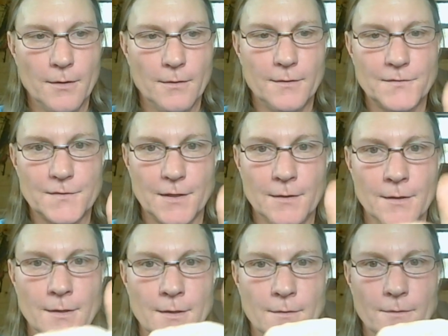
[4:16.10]
let's see,
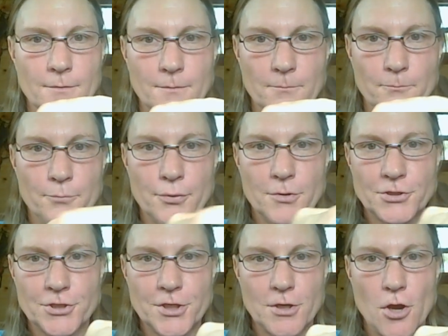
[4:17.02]

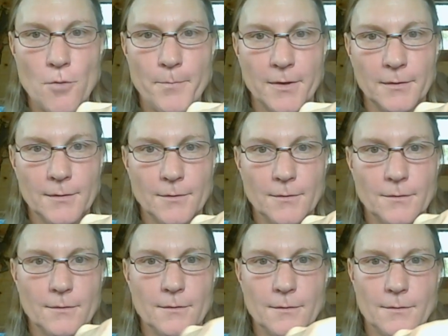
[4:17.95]
push it open,
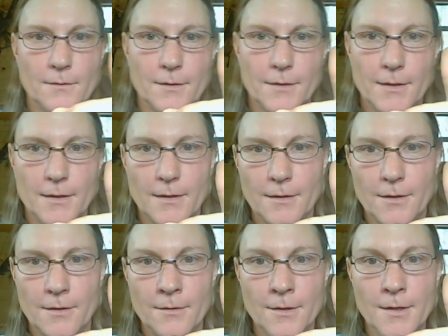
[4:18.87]
get it
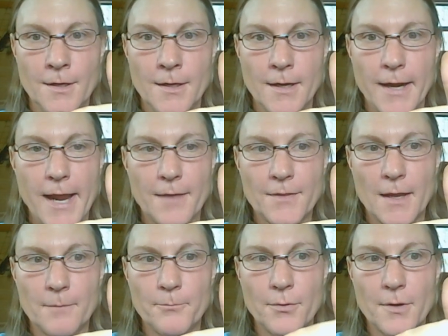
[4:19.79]
here, and
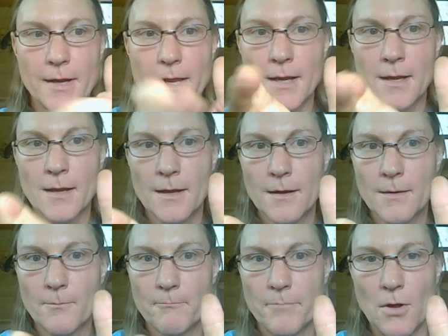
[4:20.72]
then put a
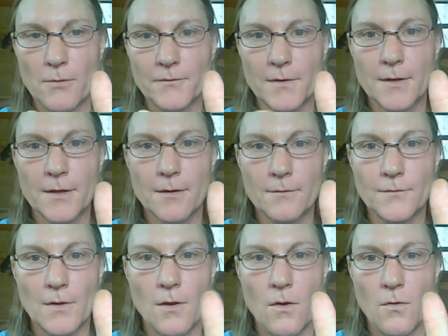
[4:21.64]
bolt in here
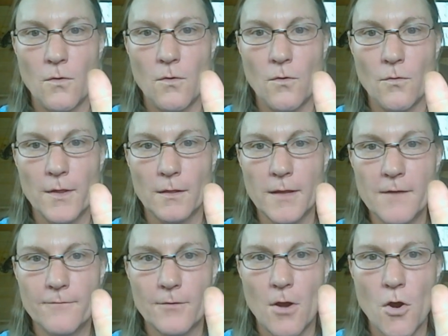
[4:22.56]
to hold the
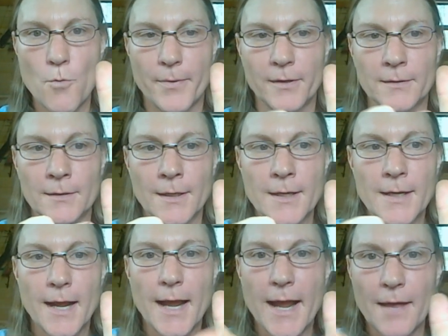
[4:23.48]
lever open
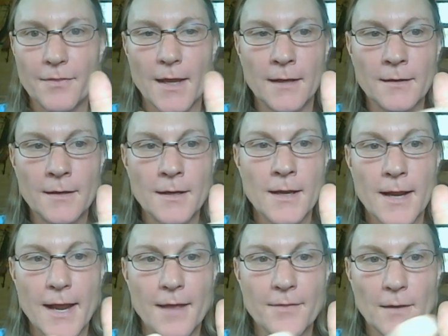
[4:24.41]
and then
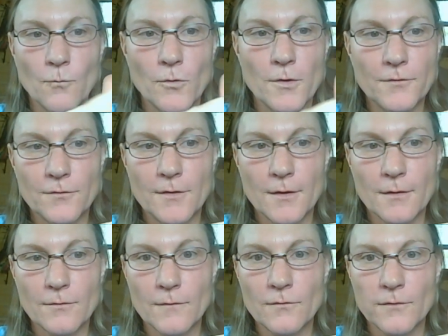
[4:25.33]
and then once the
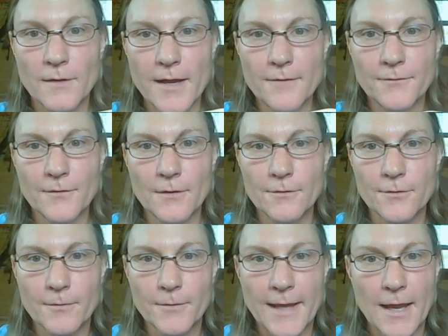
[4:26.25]
the slave
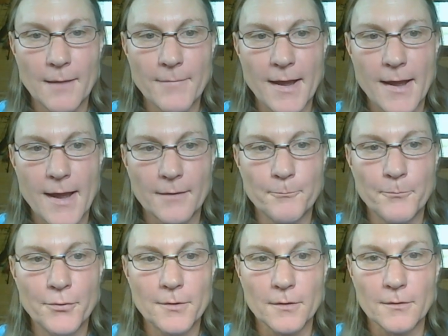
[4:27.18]
cylinder came back
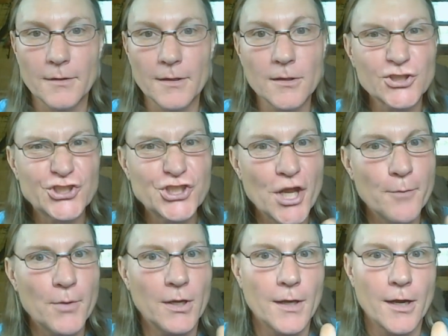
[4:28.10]
put a little
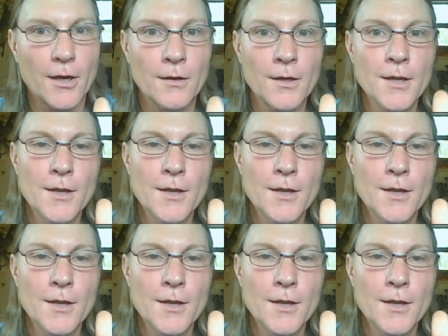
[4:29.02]
shim in there